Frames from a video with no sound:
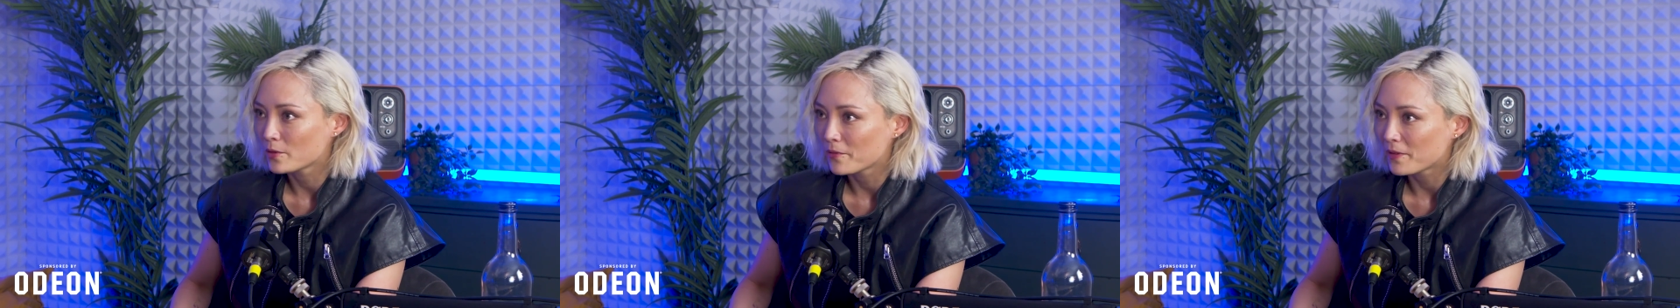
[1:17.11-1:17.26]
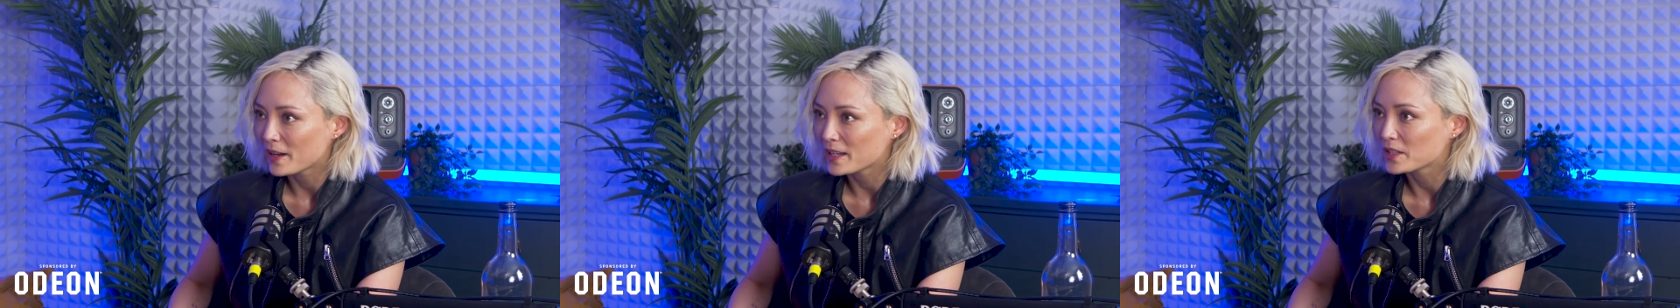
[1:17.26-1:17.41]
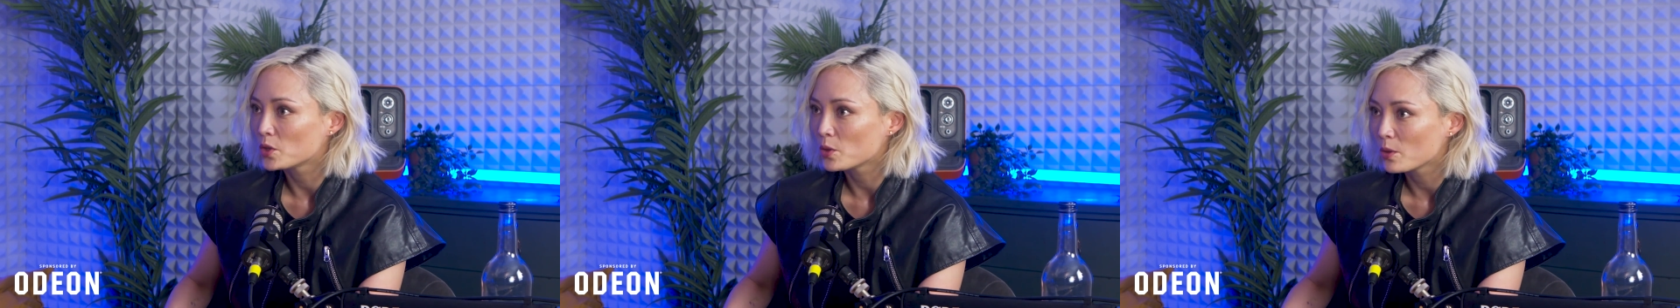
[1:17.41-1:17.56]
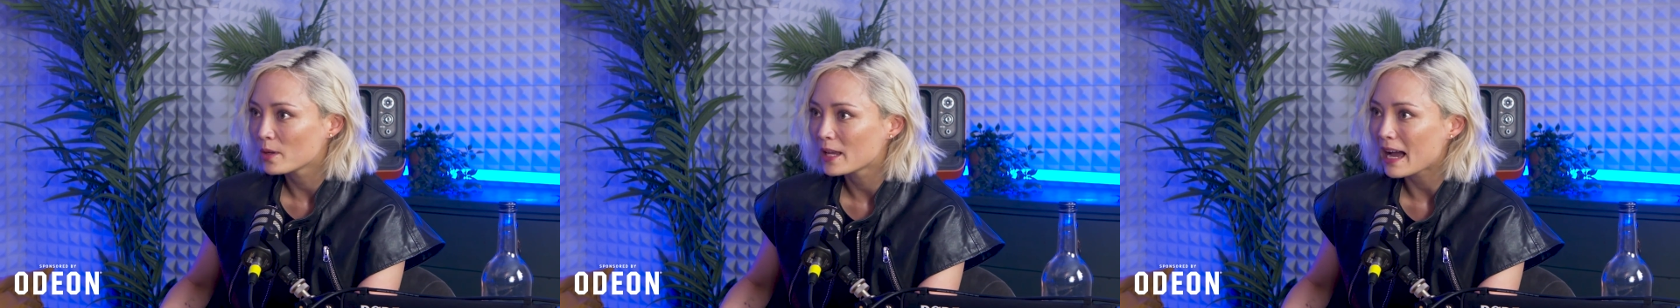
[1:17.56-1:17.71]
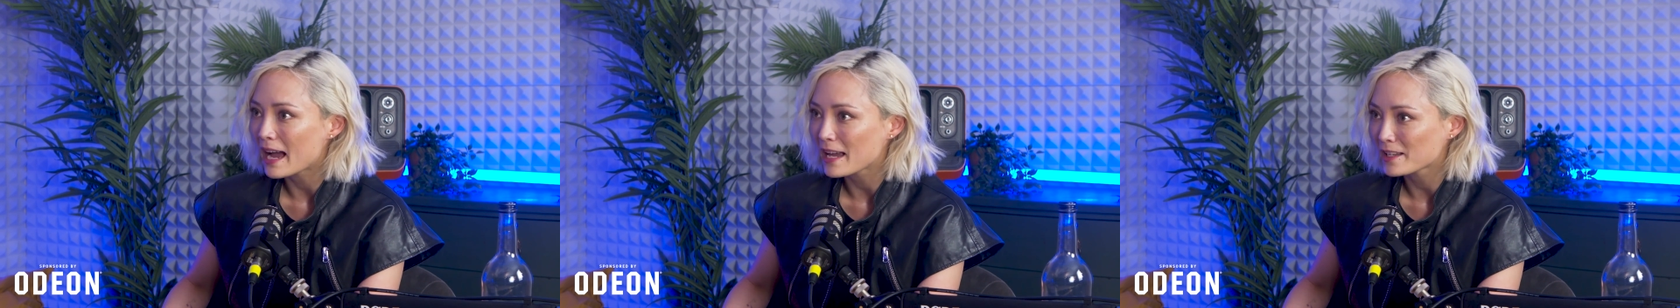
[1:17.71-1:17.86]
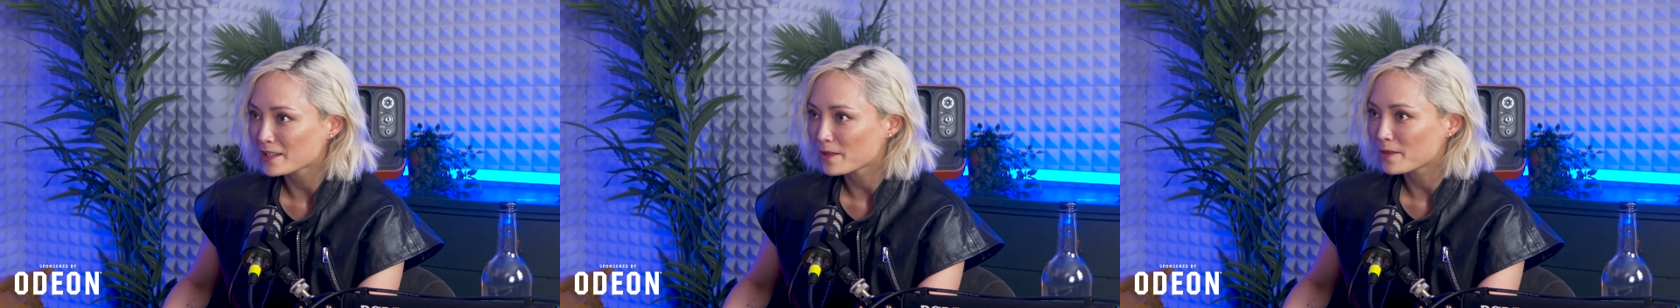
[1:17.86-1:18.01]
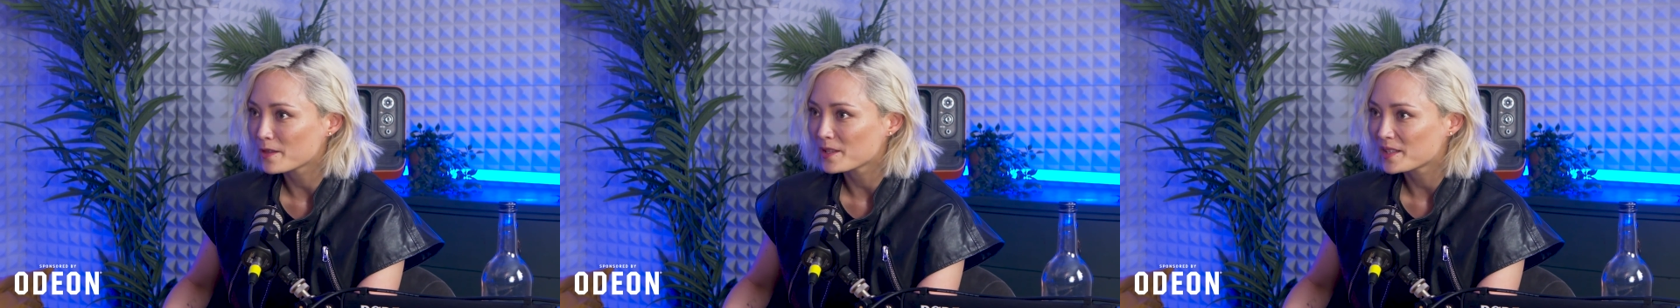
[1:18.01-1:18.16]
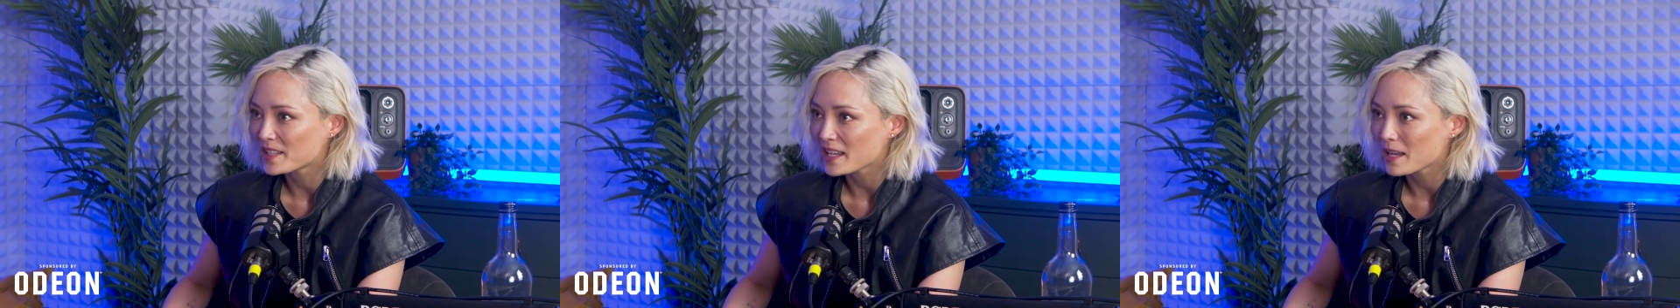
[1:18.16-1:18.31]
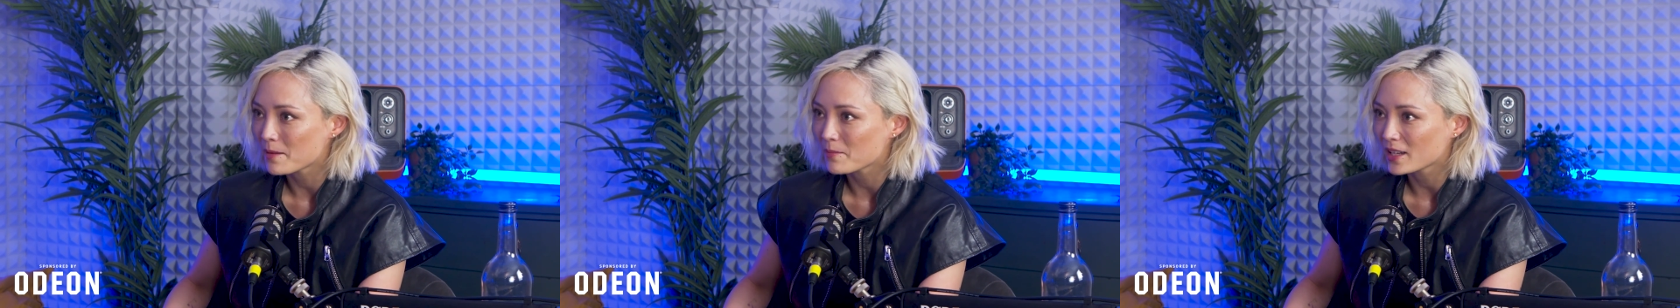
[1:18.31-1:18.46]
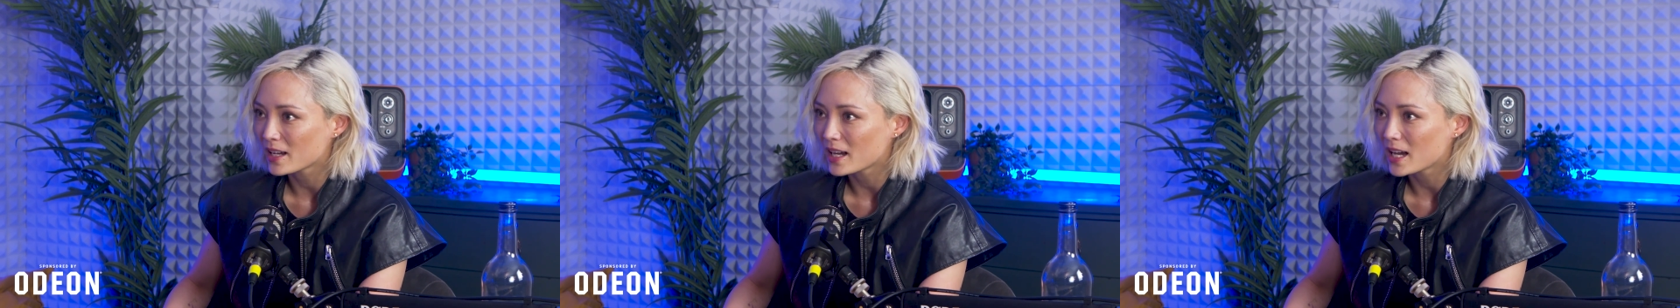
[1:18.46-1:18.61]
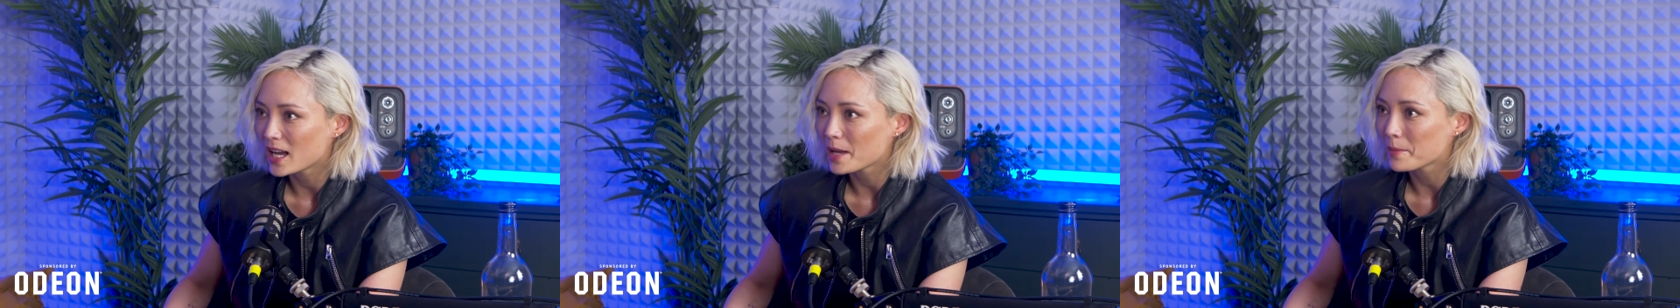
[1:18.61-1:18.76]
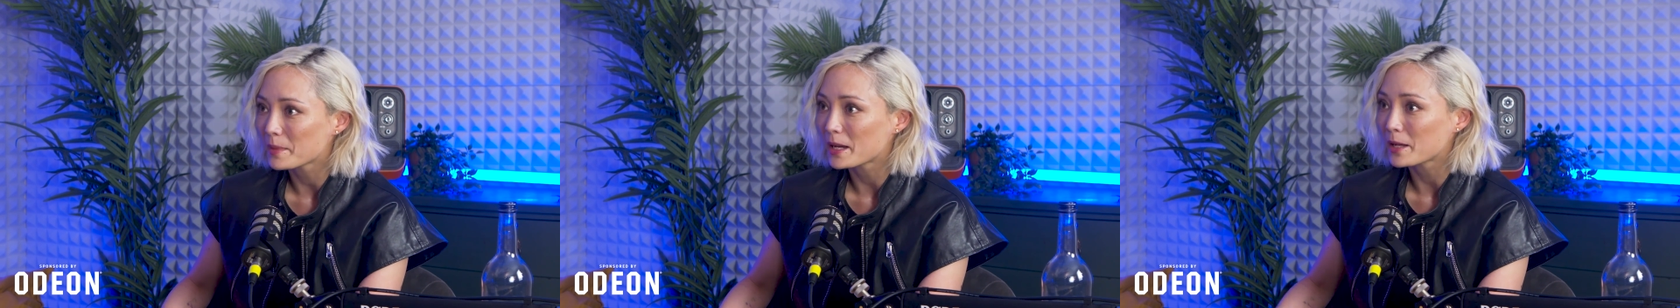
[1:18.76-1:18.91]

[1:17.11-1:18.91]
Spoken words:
fight two guys at the same time.